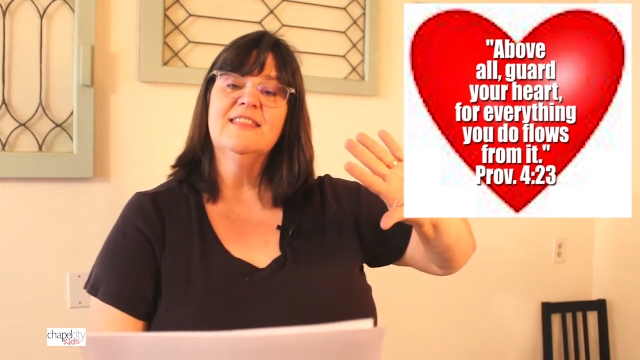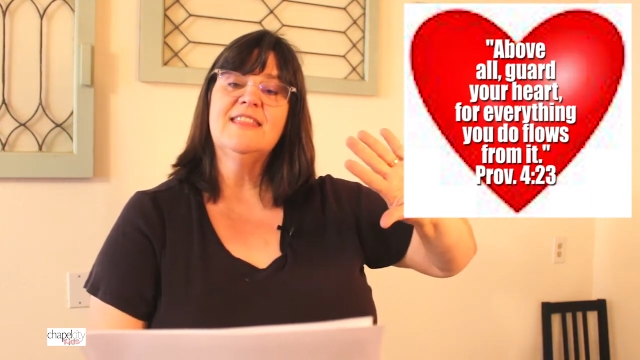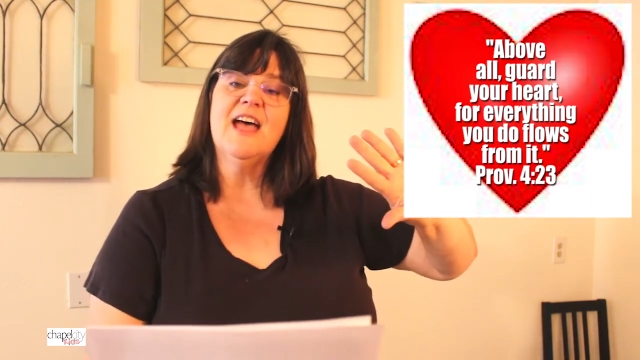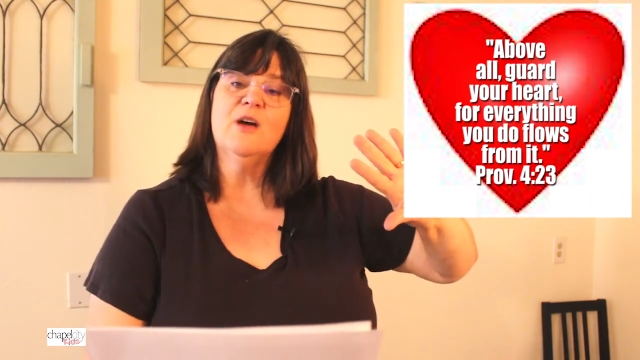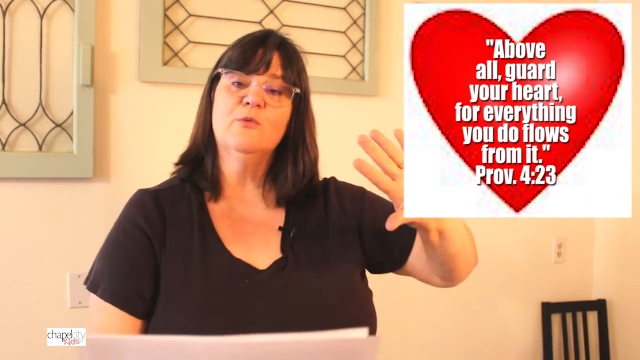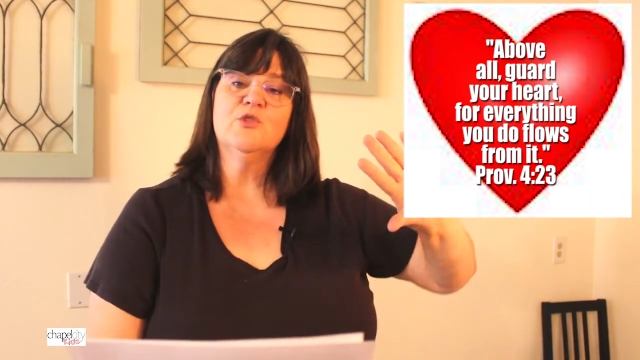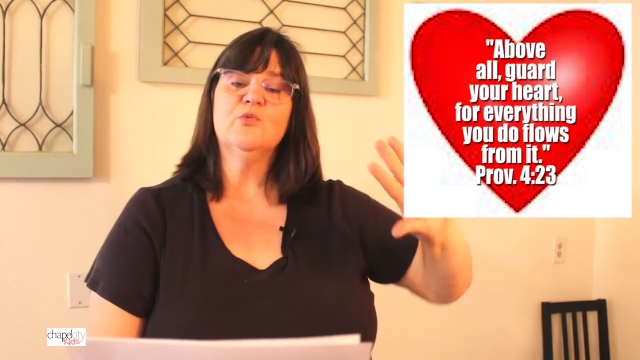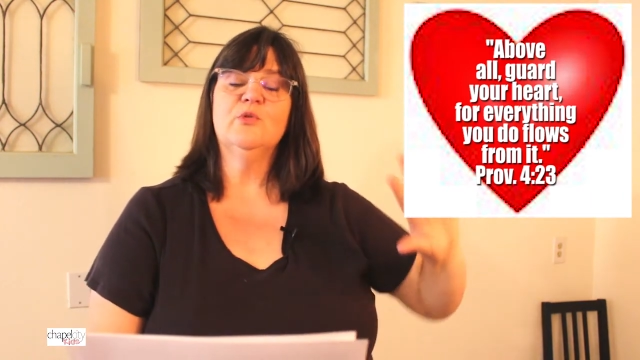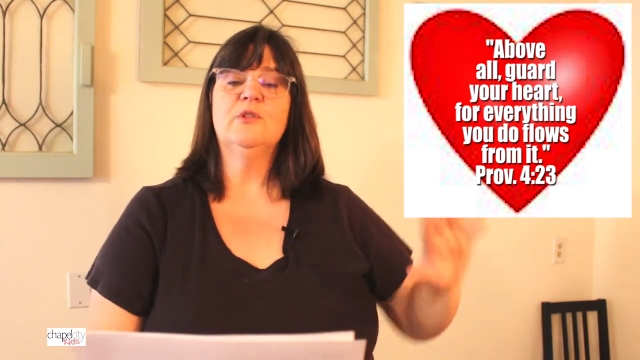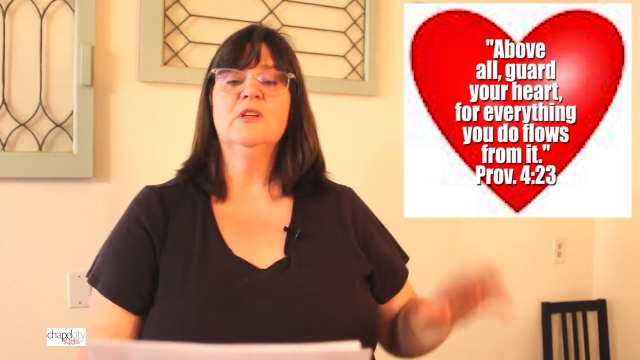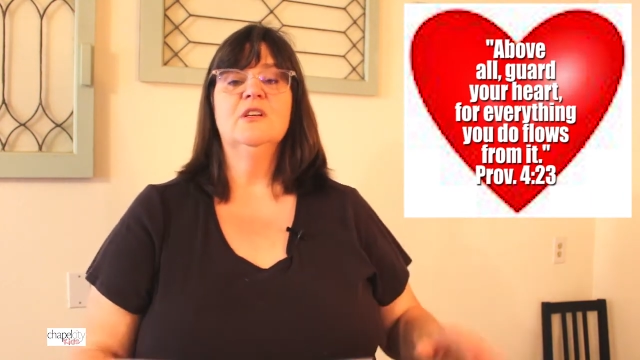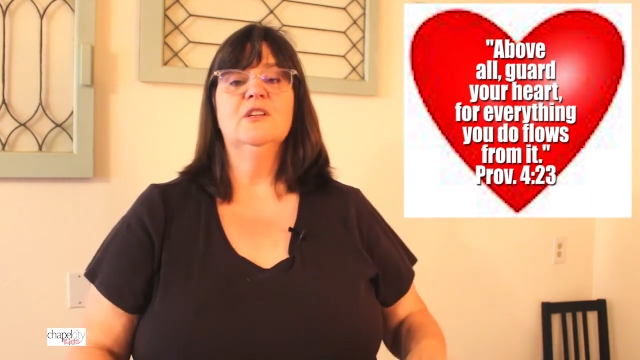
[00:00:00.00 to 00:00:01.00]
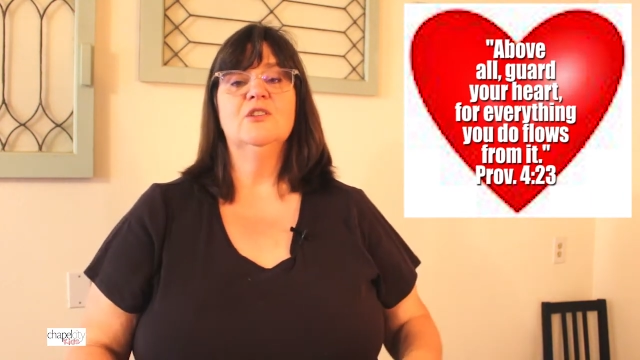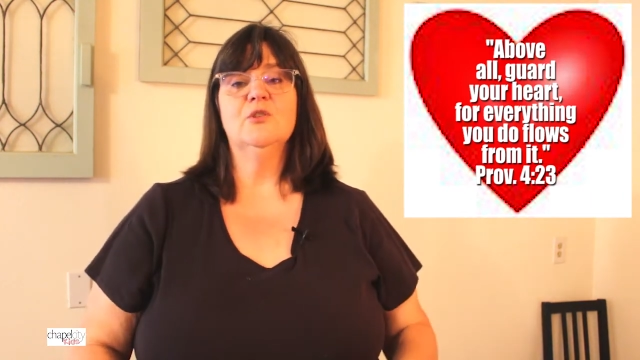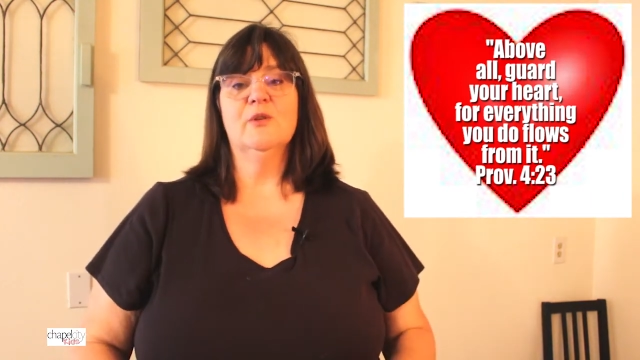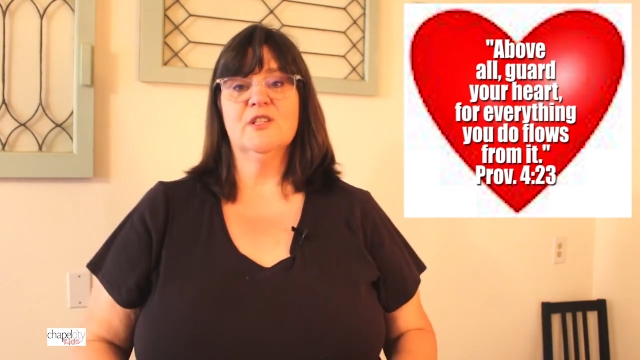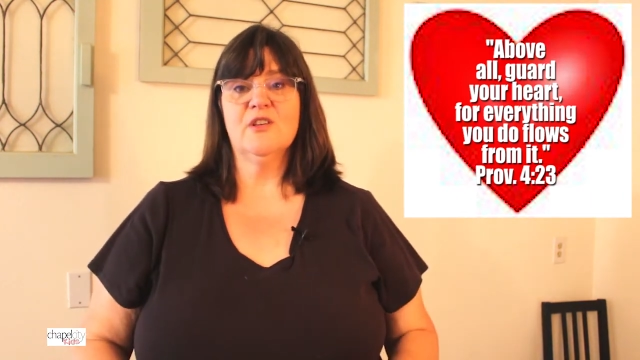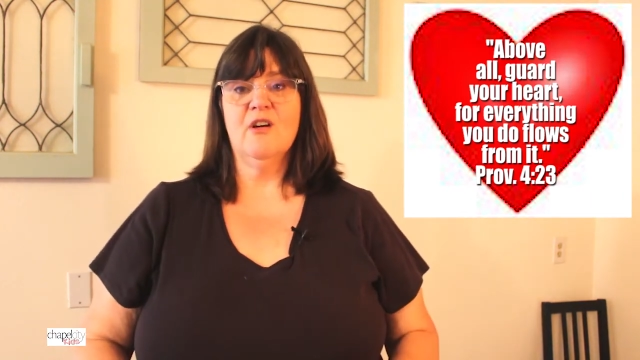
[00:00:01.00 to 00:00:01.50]
that which would
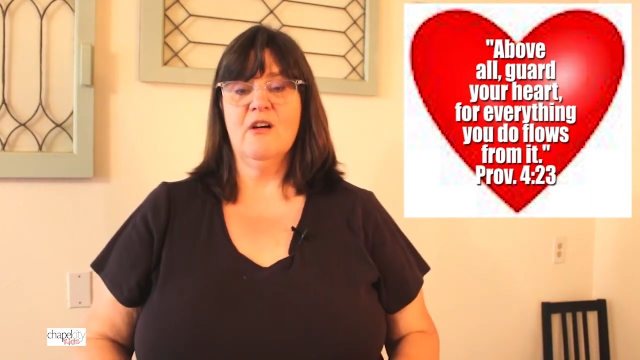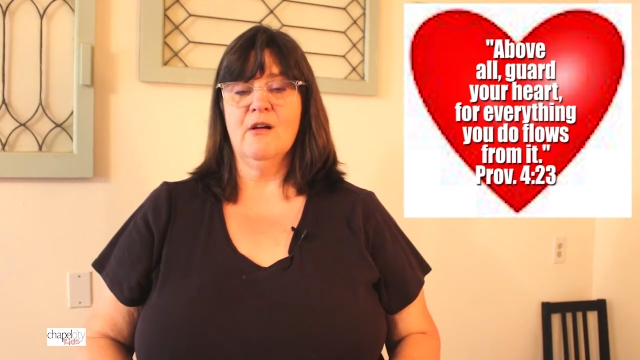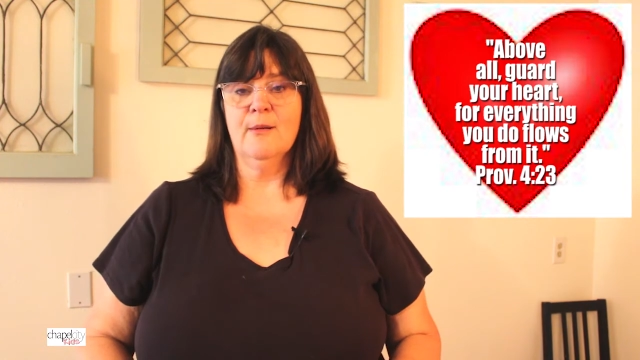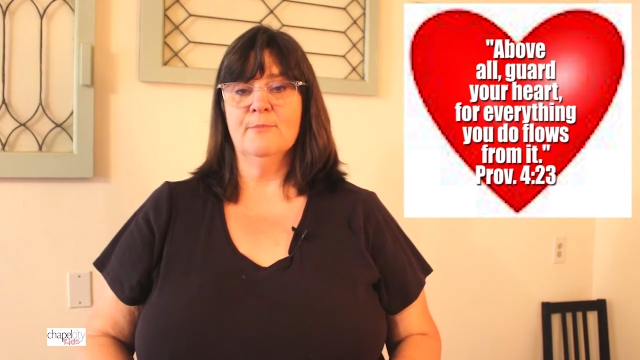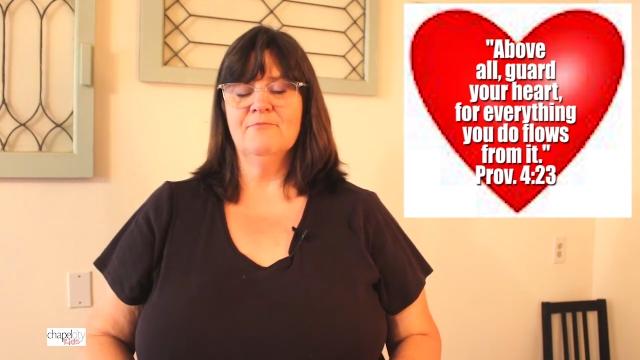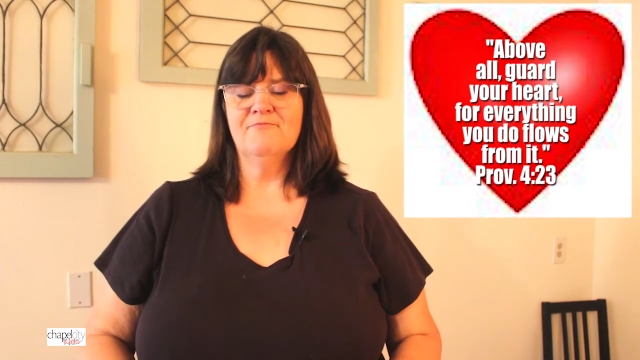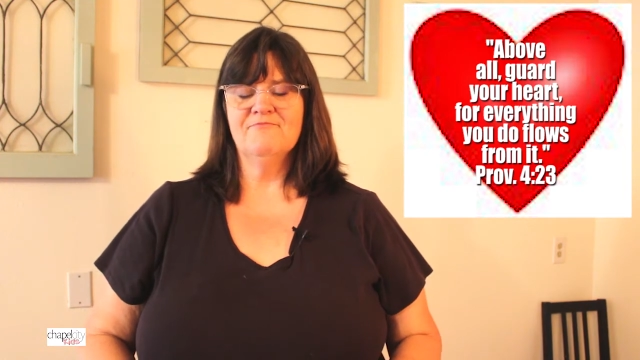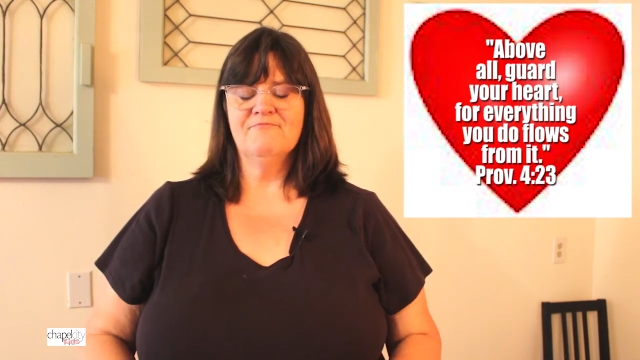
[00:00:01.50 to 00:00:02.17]
do us harm.